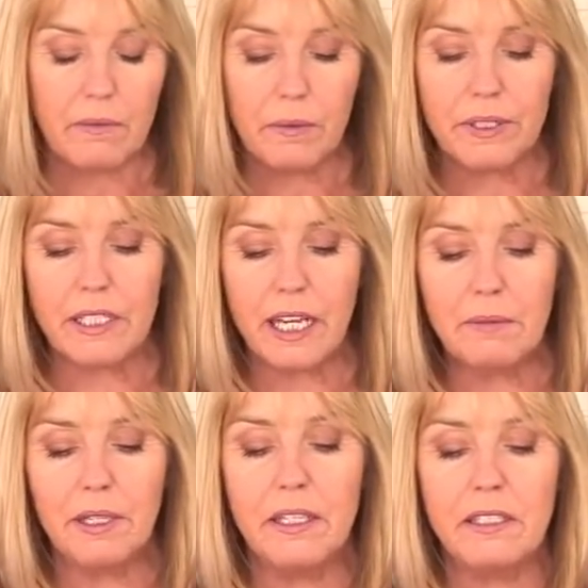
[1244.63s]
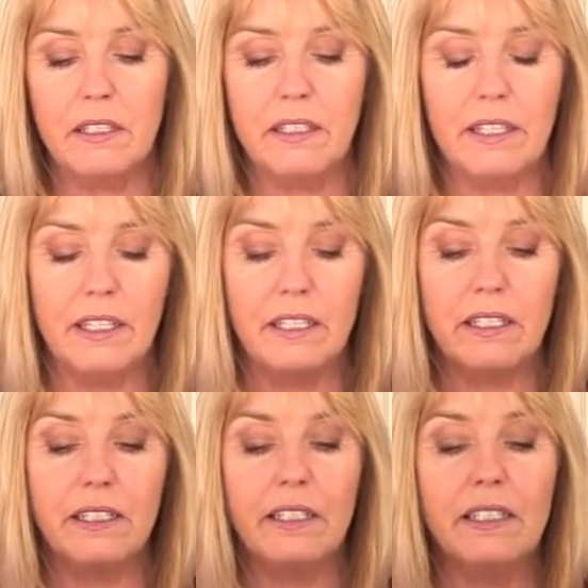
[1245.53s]
I mean, with a stabilizer like
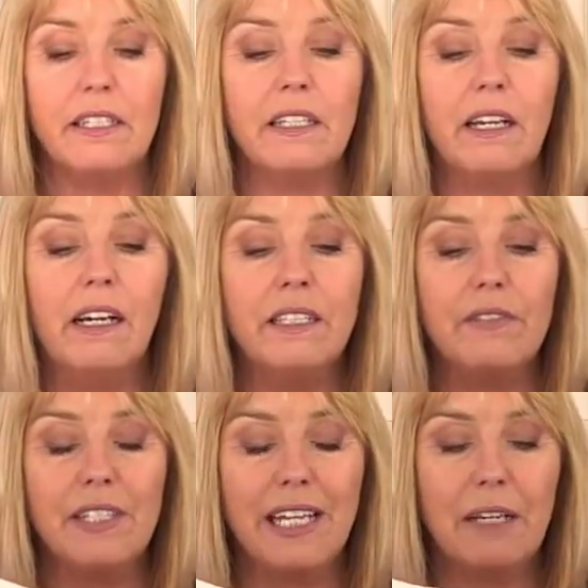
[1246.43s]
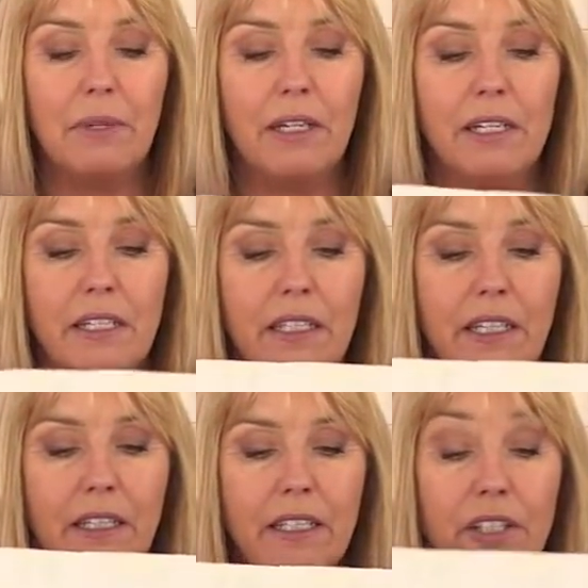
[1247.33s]
this, this is the kind of stabilizer.
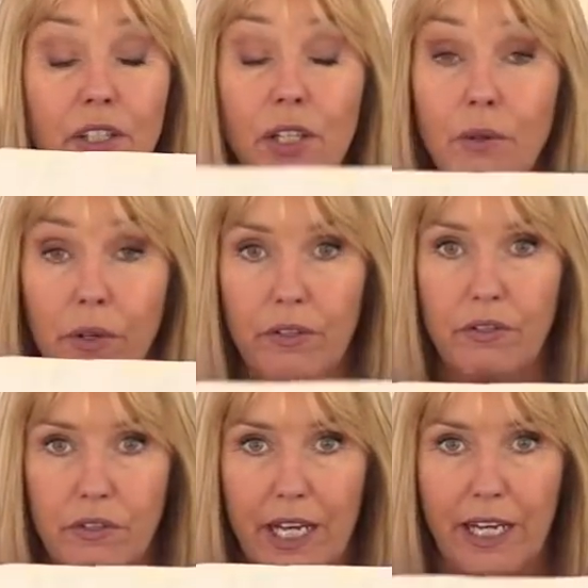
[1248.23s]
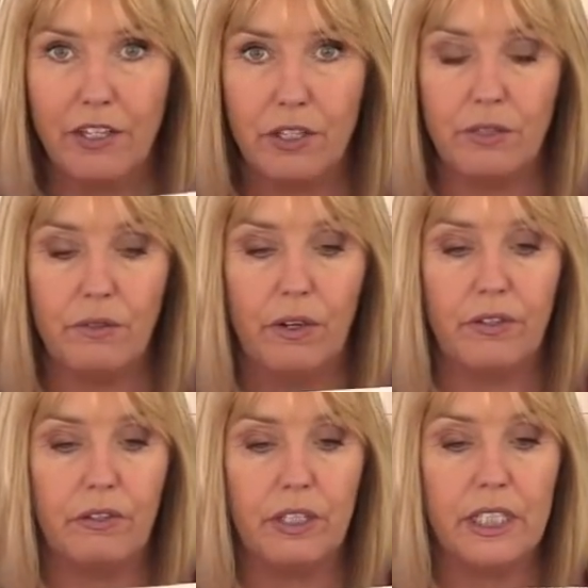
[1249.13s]
So this is 200,
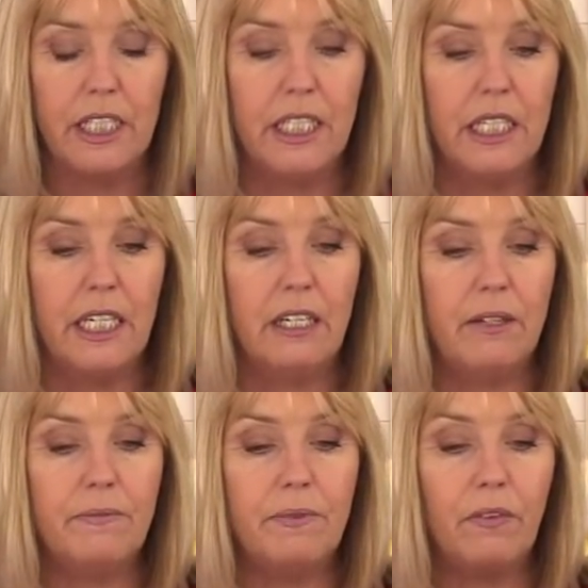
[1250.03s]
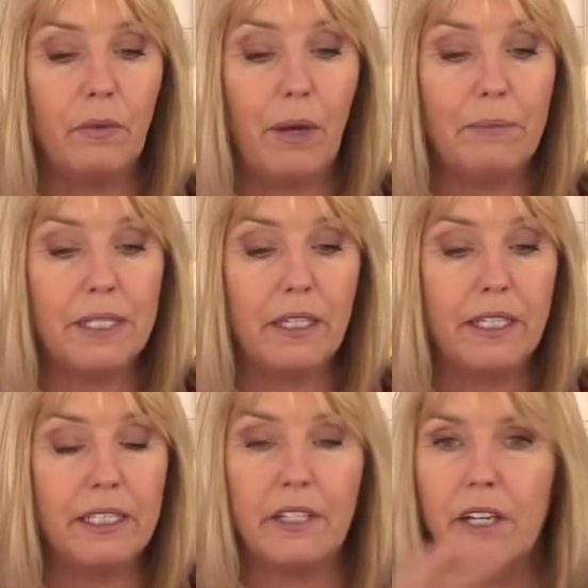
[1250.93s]
H200 on the
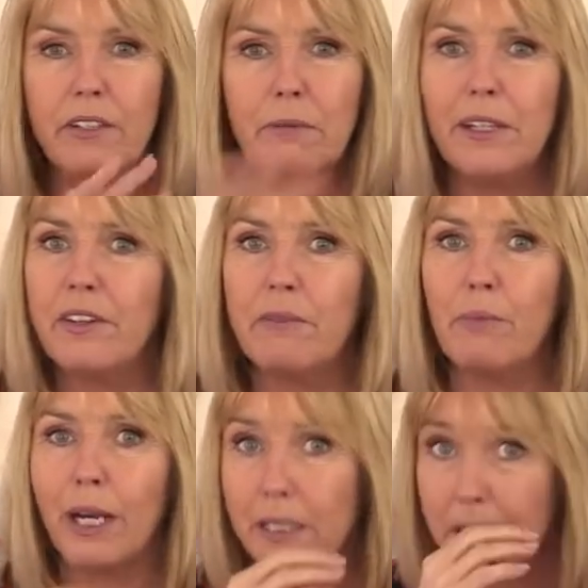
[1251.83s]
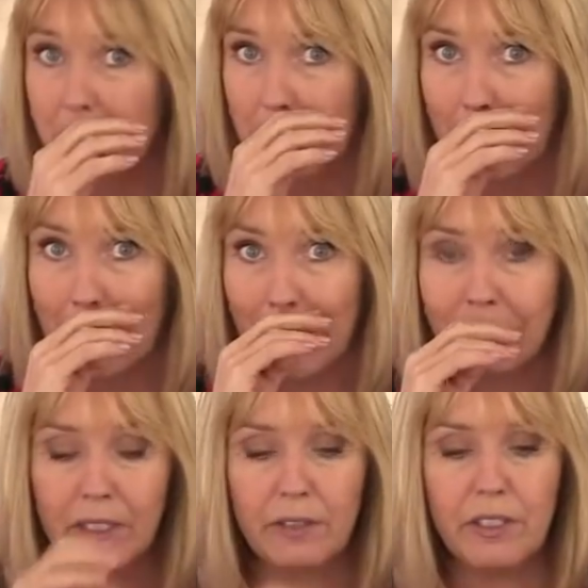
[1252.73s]
website. I don't know about other brands.
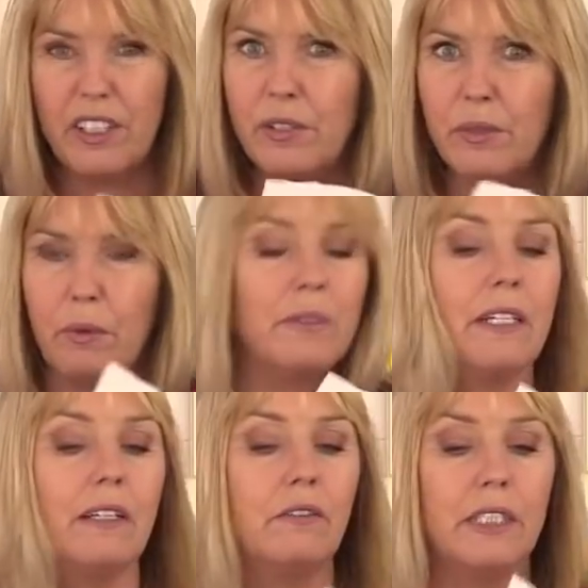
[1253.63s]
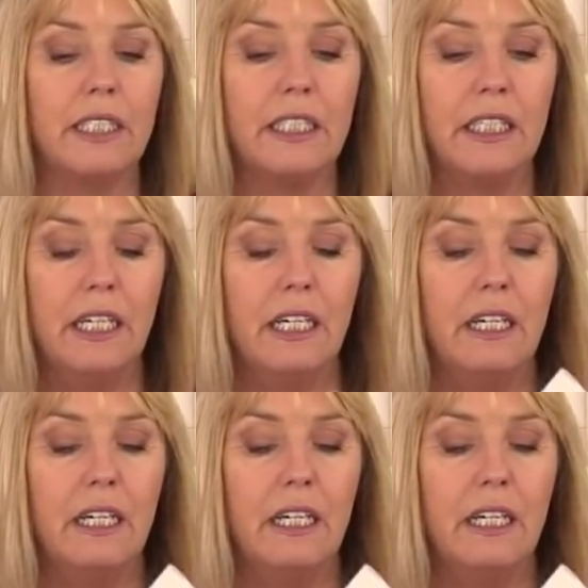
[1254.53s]
I've only used what we sell, really.